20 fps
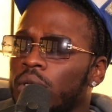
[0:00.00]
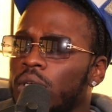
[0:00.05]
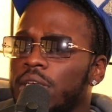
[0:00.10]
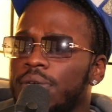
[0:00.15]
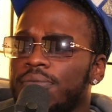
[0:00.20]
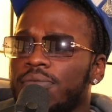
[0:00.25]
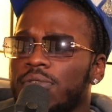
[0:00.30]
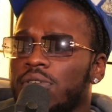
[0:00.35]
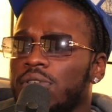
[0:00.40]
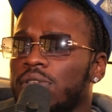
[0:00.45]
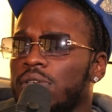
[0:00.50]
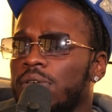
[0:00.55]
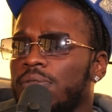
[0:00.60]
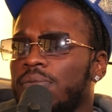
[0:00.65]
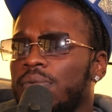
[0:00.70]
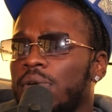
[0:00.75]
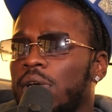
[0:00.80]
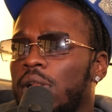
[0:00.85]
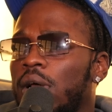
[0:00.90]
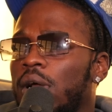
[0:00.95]
Even to
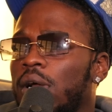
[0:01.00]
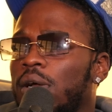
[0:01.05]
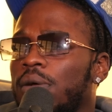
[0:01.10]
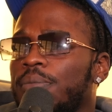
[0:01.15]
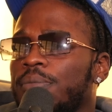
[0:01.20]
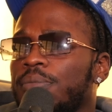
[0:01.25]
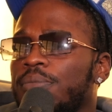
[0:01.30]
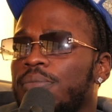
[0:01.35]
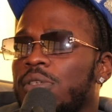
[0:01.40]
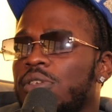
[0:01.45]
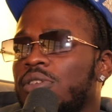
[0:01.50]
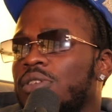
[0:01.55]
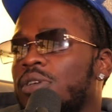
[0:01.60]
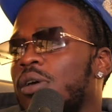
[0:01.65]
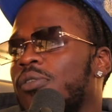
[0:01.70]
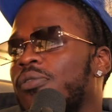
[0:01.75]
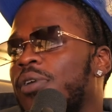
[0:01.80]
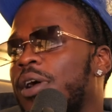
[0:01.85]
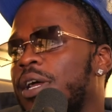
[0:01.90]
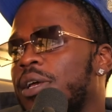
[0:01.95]
stuff where like me
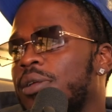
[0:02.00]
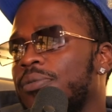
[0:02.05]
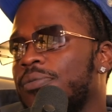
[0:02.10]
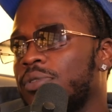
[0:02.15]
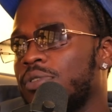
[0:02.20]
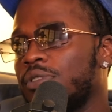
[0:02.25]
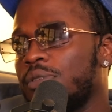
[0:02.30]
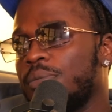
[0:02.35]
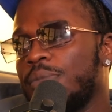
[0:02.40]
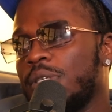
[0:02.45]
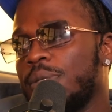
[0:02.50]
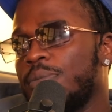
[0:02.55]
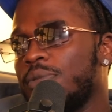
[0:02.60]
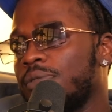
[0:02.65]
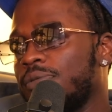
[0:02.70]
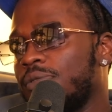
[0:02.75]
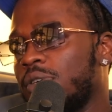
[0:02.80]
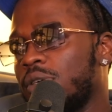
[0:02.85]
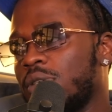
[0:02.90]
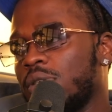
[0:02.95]
songwriting for some
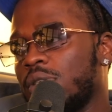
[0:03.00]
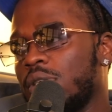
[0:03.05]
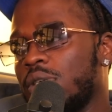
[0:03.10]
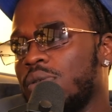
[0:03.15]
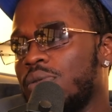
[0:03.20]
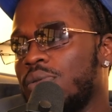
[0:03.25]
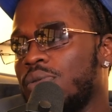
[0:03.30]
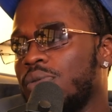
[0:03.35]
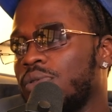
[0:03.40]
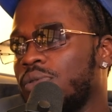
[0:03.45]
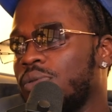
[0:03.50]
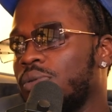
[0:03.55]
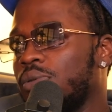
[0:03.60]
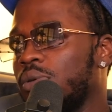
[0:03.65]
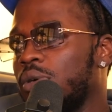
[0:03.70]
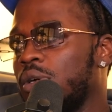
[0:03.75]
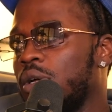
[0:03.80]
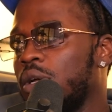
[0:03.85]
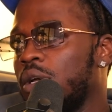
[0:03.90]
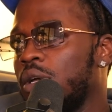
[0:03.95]
people's first singles
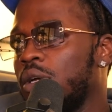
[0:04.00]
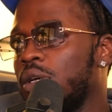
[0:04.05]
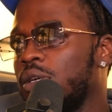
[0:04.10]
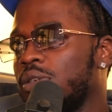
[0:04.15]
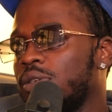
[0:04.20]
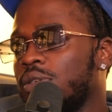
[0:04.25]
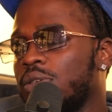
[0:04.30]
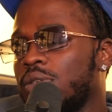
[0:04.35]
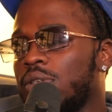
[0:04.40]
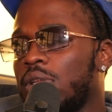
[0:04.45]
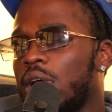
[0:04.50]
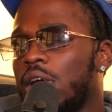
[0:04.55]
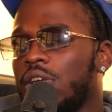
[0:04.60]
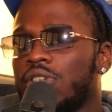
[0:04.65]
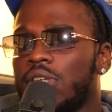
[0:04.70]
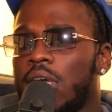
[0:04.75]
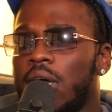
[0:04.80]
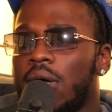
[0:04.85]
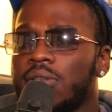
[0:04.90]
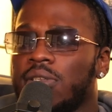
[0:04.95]
or like
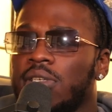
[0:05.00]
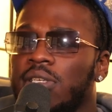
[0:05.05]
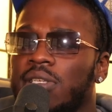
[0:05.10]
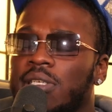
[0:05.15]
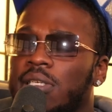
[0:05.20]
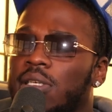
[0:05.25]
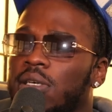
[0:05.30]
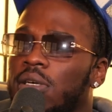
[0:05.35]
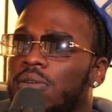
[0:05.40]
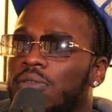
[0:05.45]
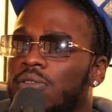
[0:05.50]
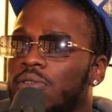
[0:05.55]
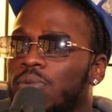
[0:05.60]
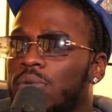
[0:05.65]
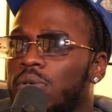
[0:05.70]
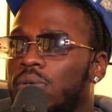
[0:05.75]
shout out to Zeta as